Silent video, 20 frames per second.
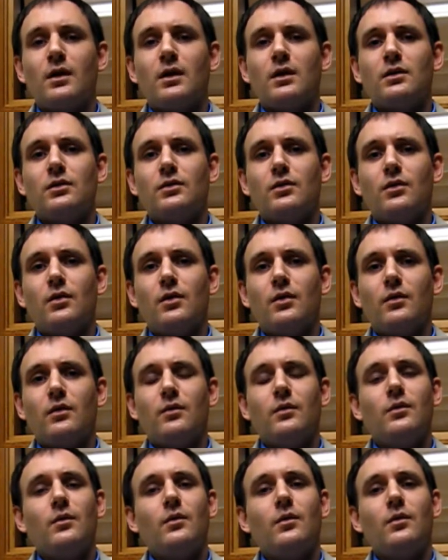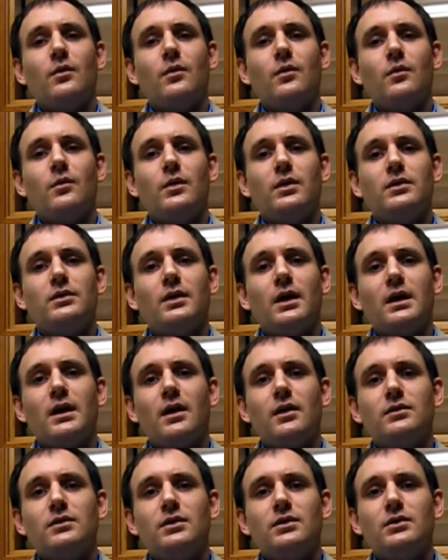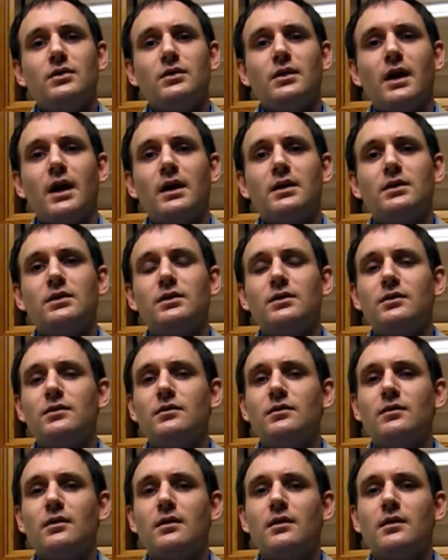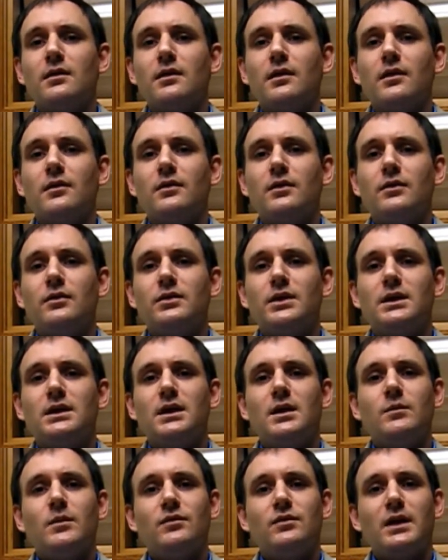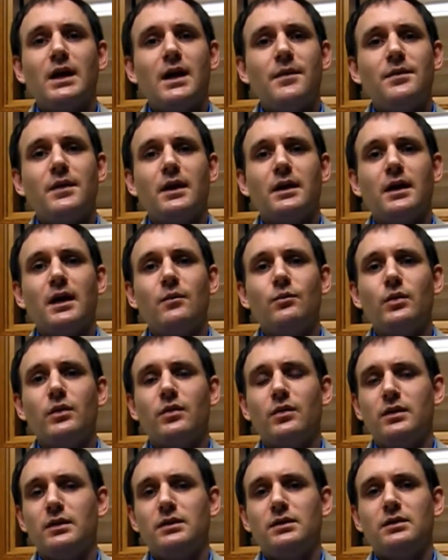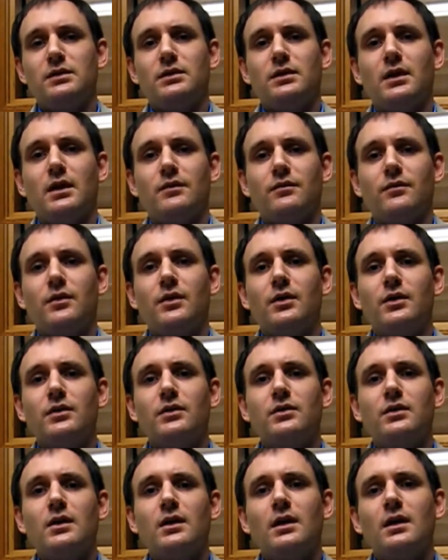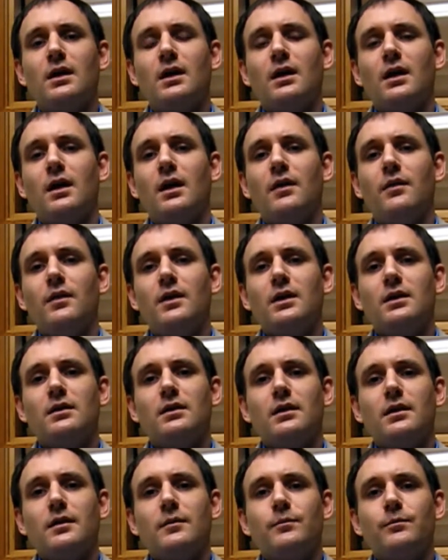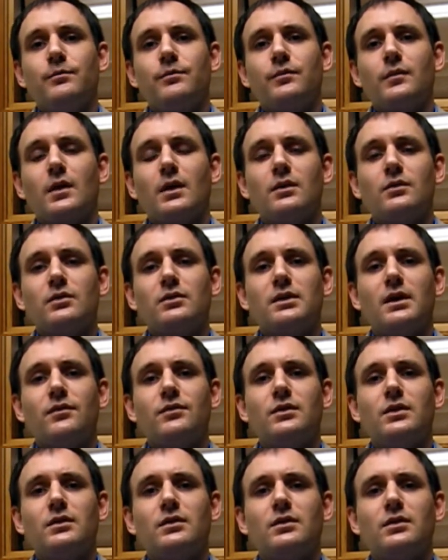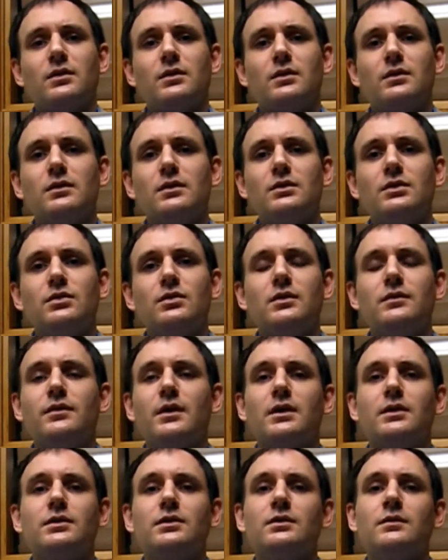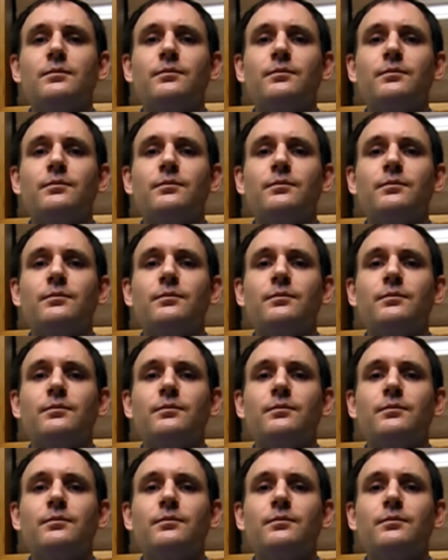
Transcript: So we set out to do that, and uh, there was a team of 10 that came with us at first, and then um, it was left just the, the two of us.